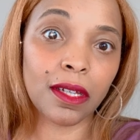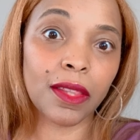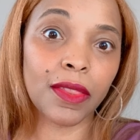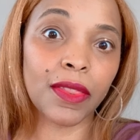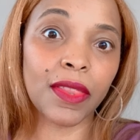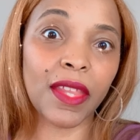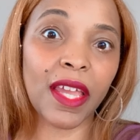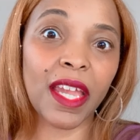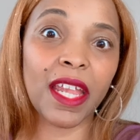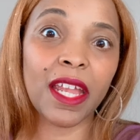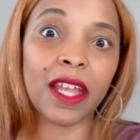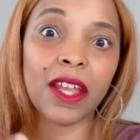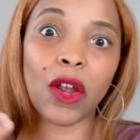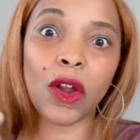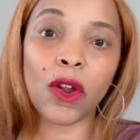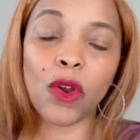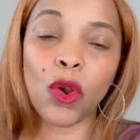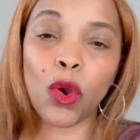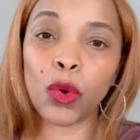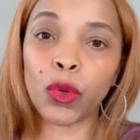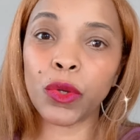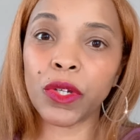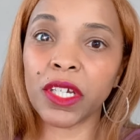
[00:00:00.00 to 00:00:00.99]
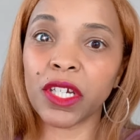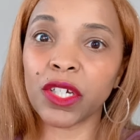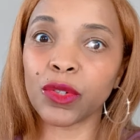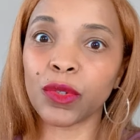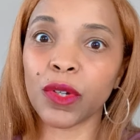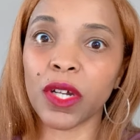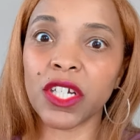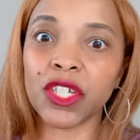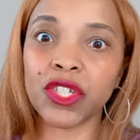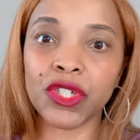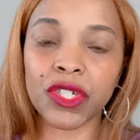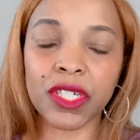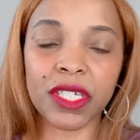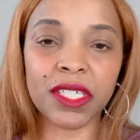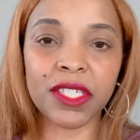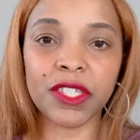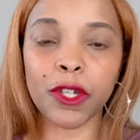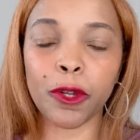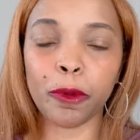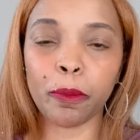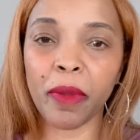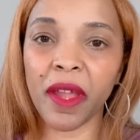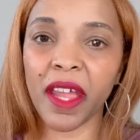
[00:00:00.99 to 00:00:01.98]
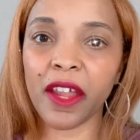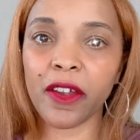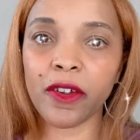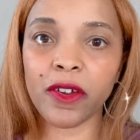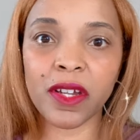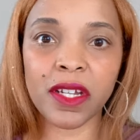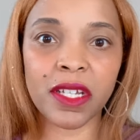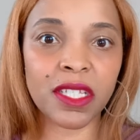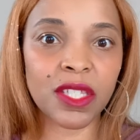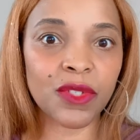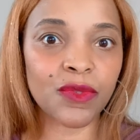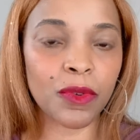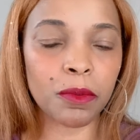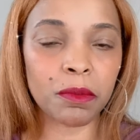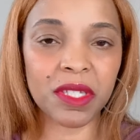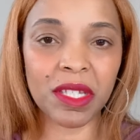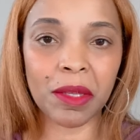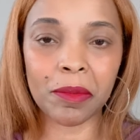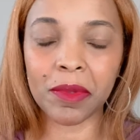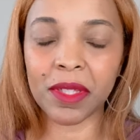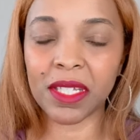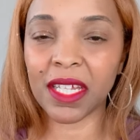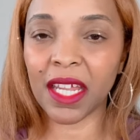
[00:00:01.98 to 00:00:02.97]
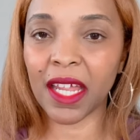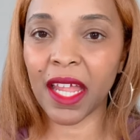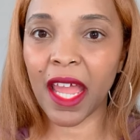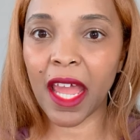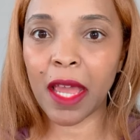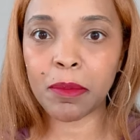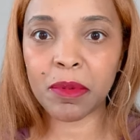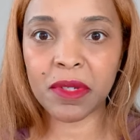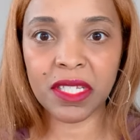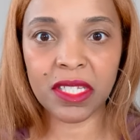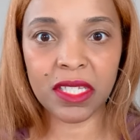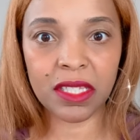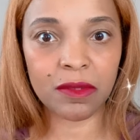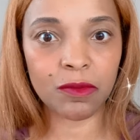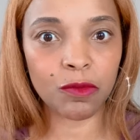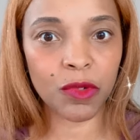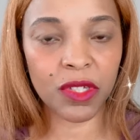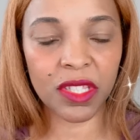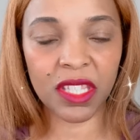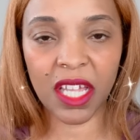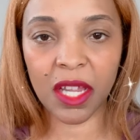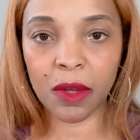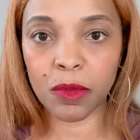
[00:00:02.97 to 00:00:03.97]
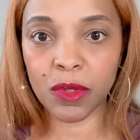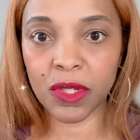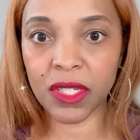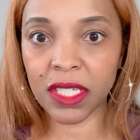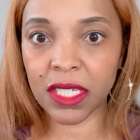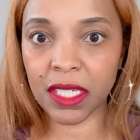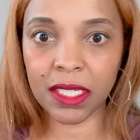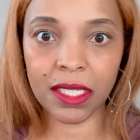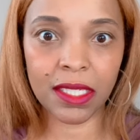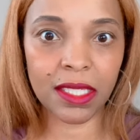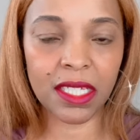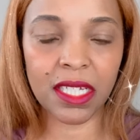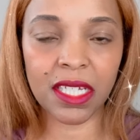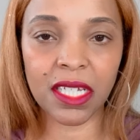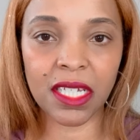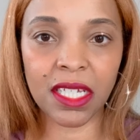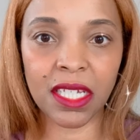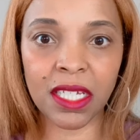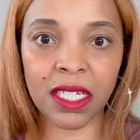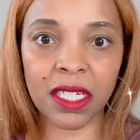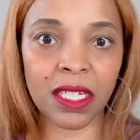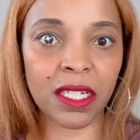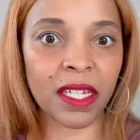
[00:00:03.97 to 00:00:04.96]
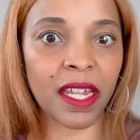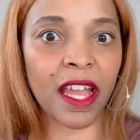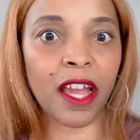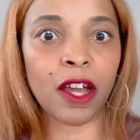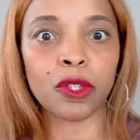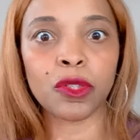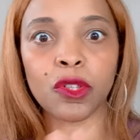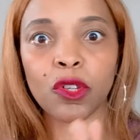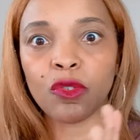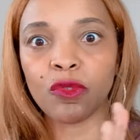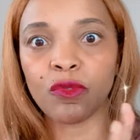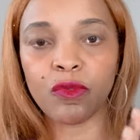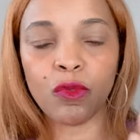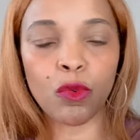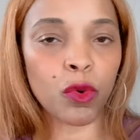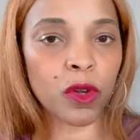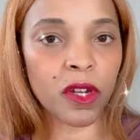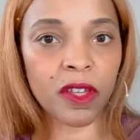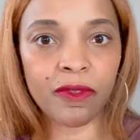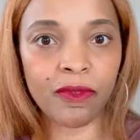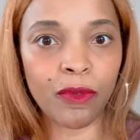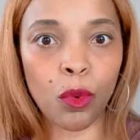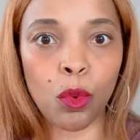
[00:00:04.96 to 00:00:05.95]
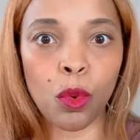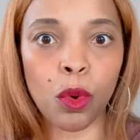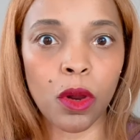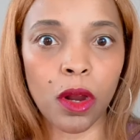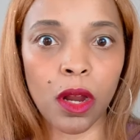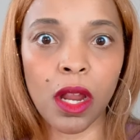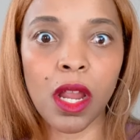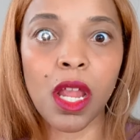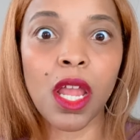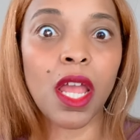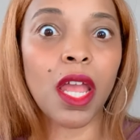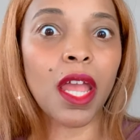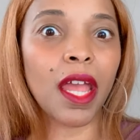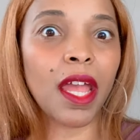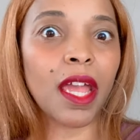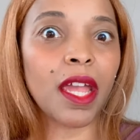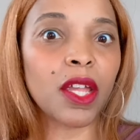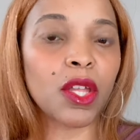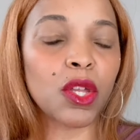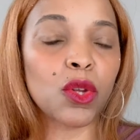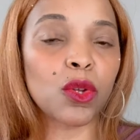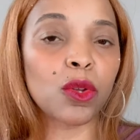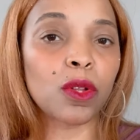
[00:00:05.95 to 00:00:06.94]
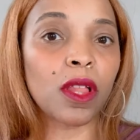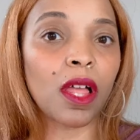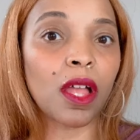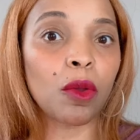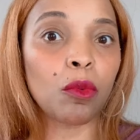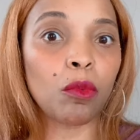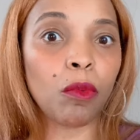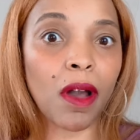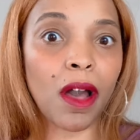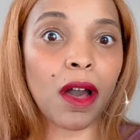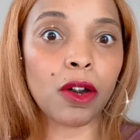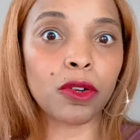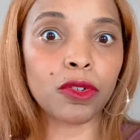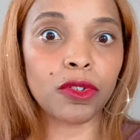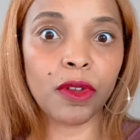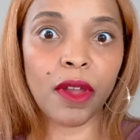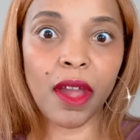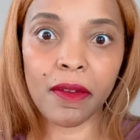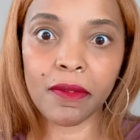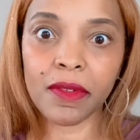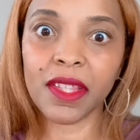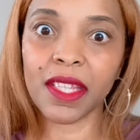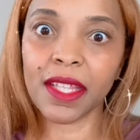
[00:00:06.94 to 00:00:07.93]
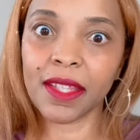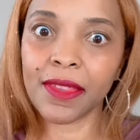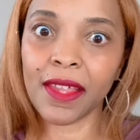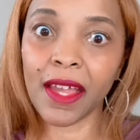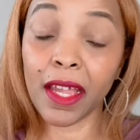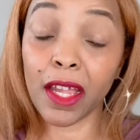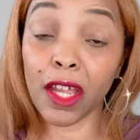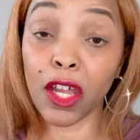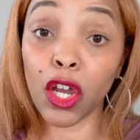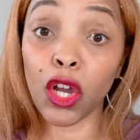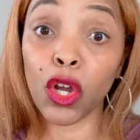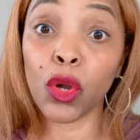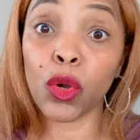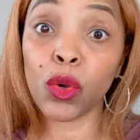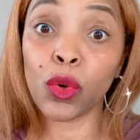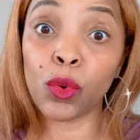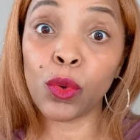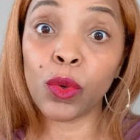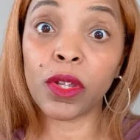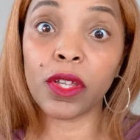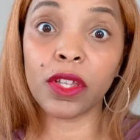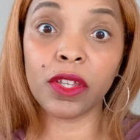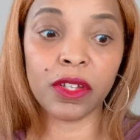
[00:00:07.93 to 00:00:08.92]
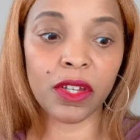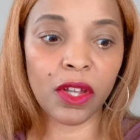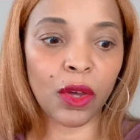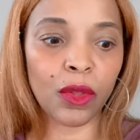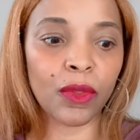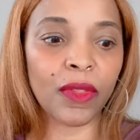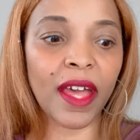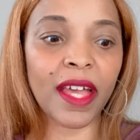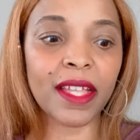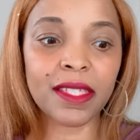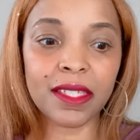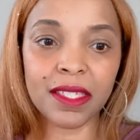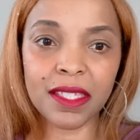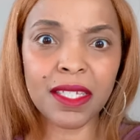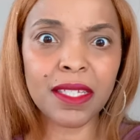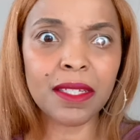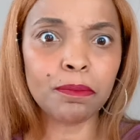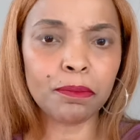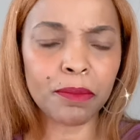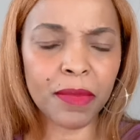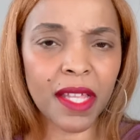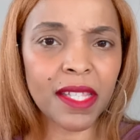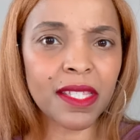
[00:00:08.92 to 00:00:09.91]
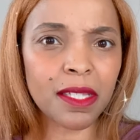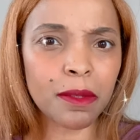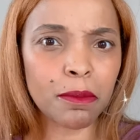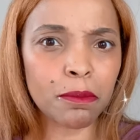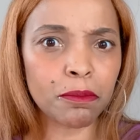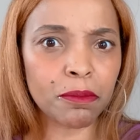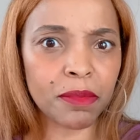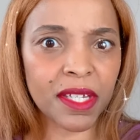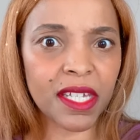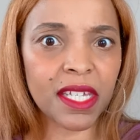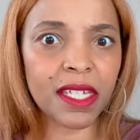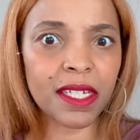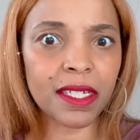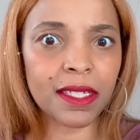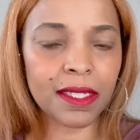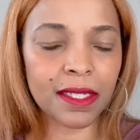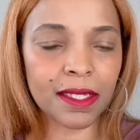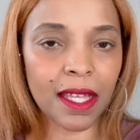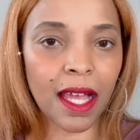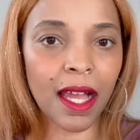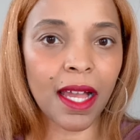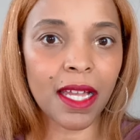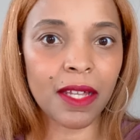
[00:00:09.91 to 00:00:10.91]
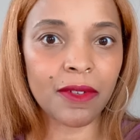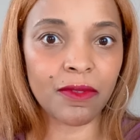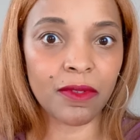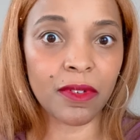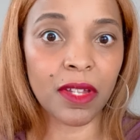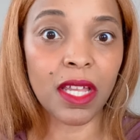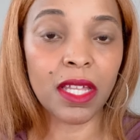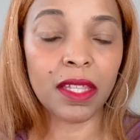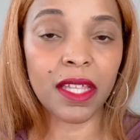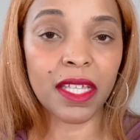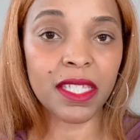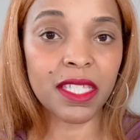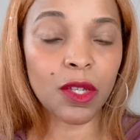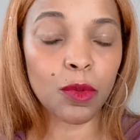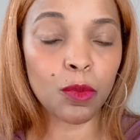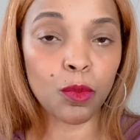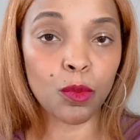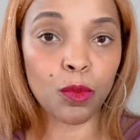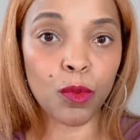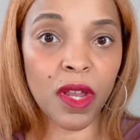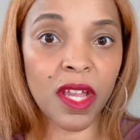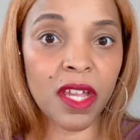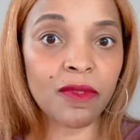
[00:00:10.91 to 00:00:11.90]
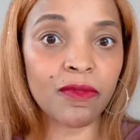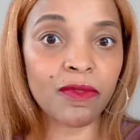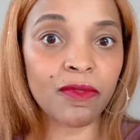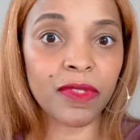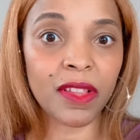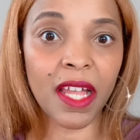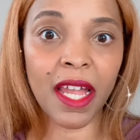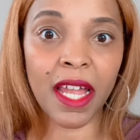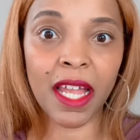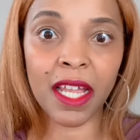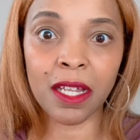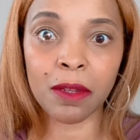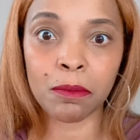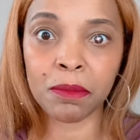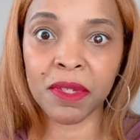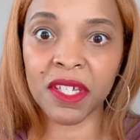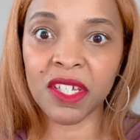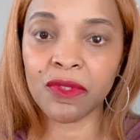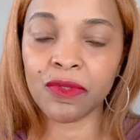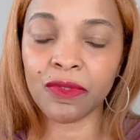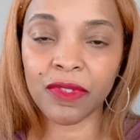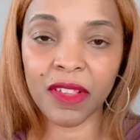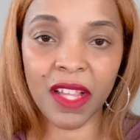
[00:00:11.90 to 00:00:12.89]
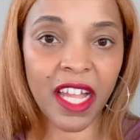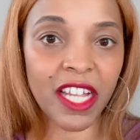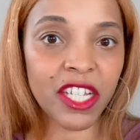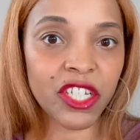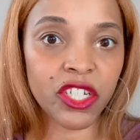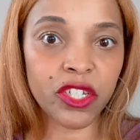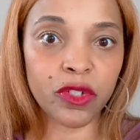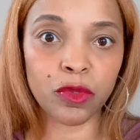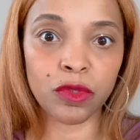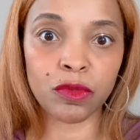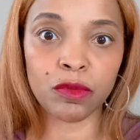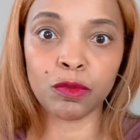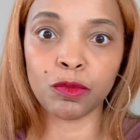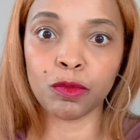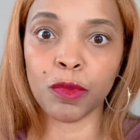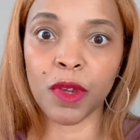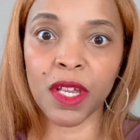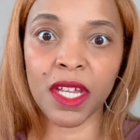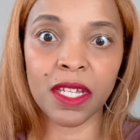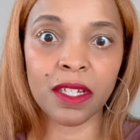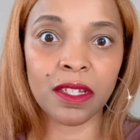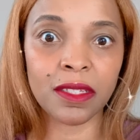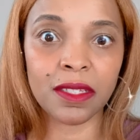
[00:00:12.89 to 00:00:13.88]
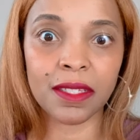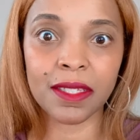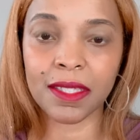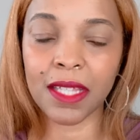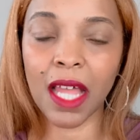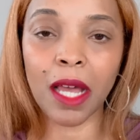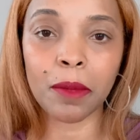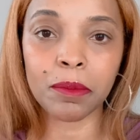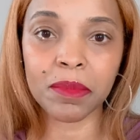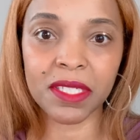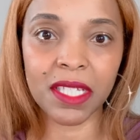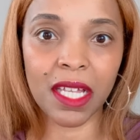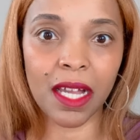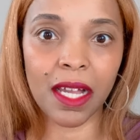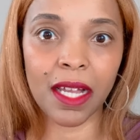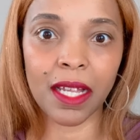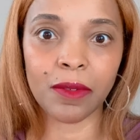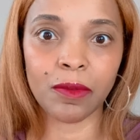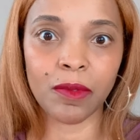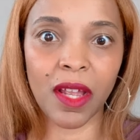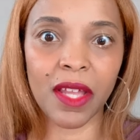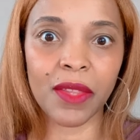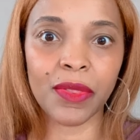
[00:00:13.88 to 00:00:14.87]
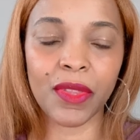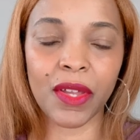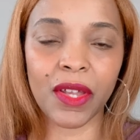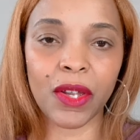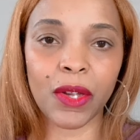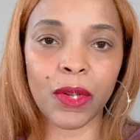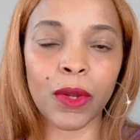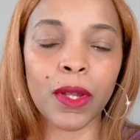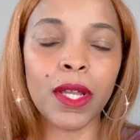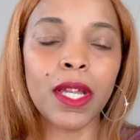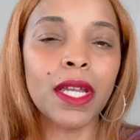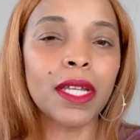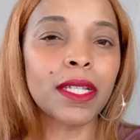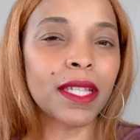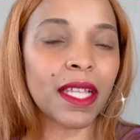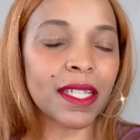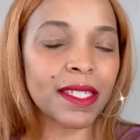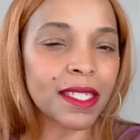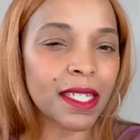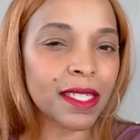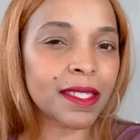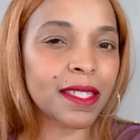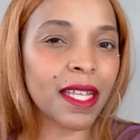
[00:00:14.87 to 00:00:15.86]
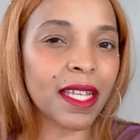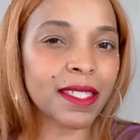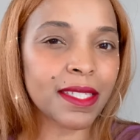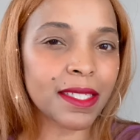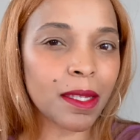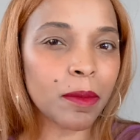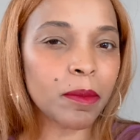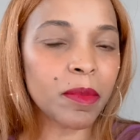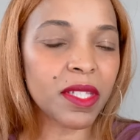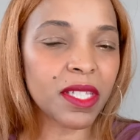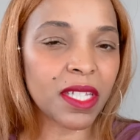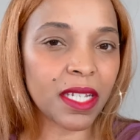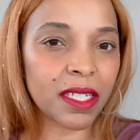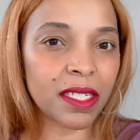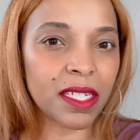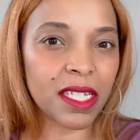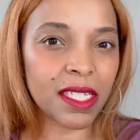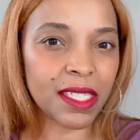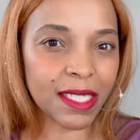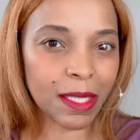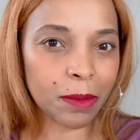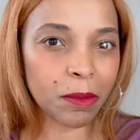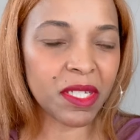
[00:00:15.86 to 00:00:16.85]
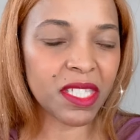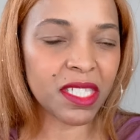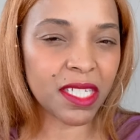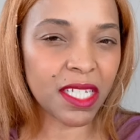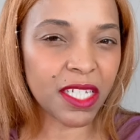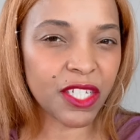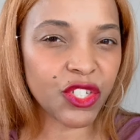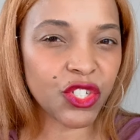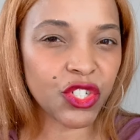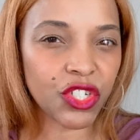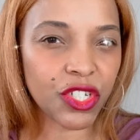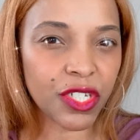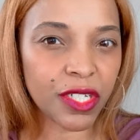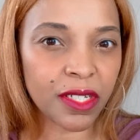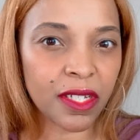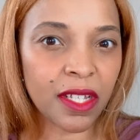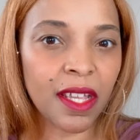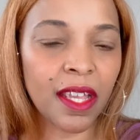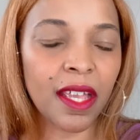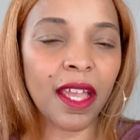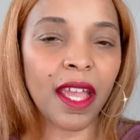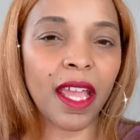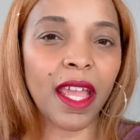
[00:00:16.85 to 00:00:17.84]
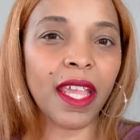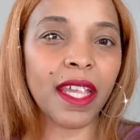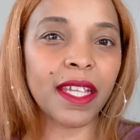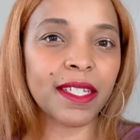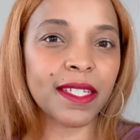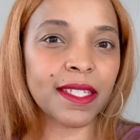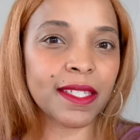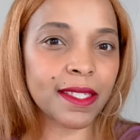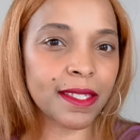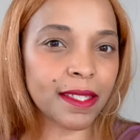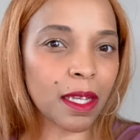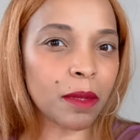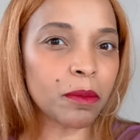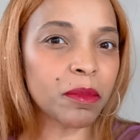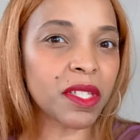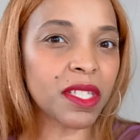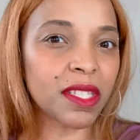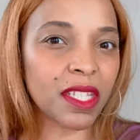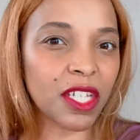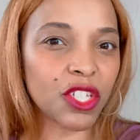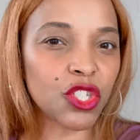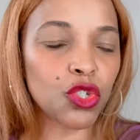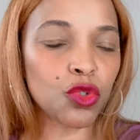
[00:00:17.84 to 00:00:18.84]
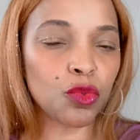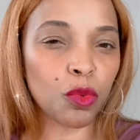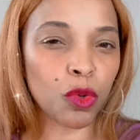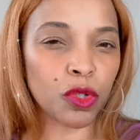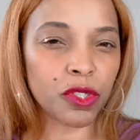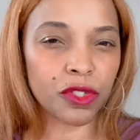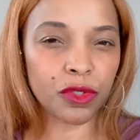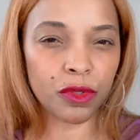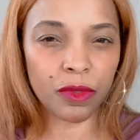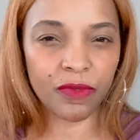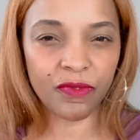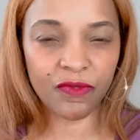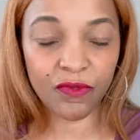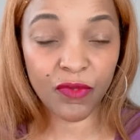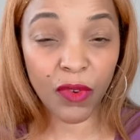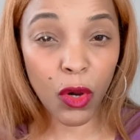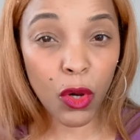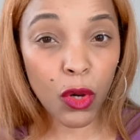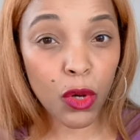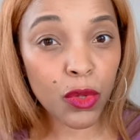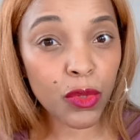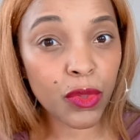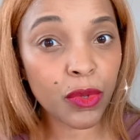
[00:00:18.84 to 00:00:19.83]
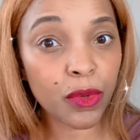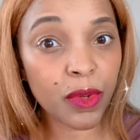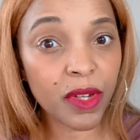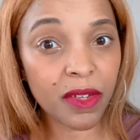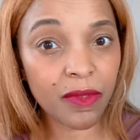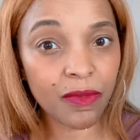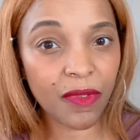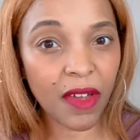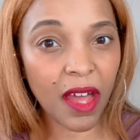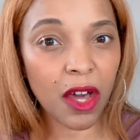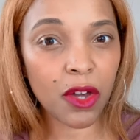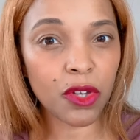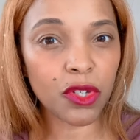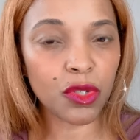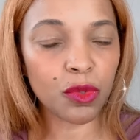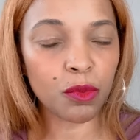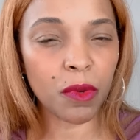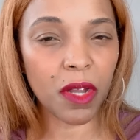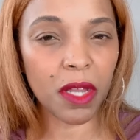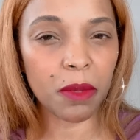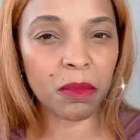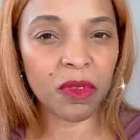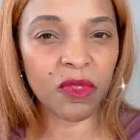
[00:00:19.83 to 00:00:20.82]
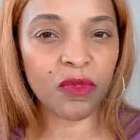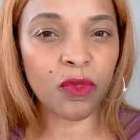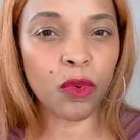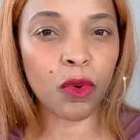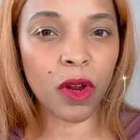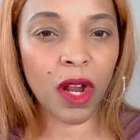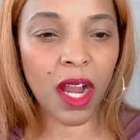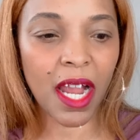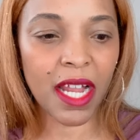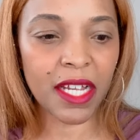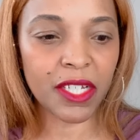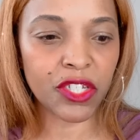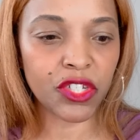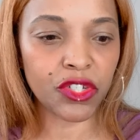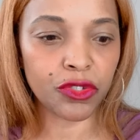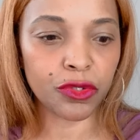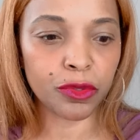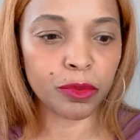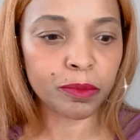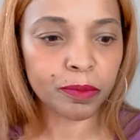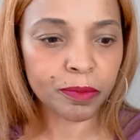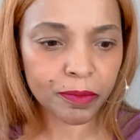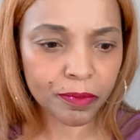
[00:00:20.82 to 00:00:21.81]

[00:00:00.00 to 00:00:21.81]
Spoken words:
They are holding a grudge against their parents from something that happened when they were 16 and now they're 44. And you're like, wow, you haven't let that go. That's a big sign. That's a red flag, a big flashing red stop sign right there that says that's something that needs some attention, and it's something that you want to further evaluate before I do.